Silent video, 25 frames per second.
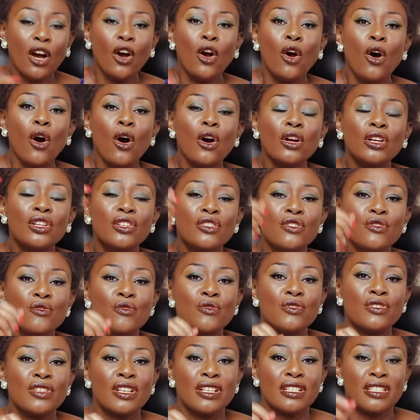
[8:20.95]
God
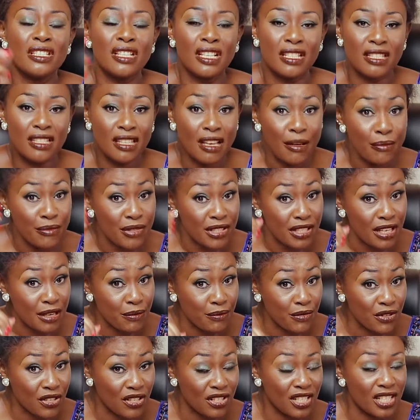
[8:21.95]
uses the same
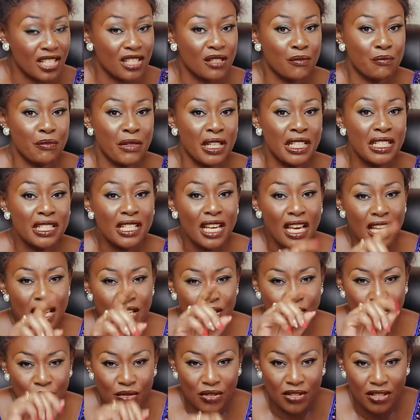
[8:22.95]
treatment
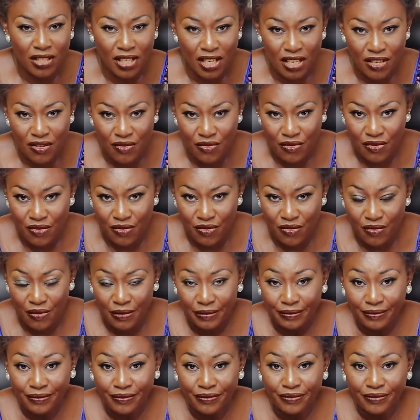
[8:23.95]
to see you through.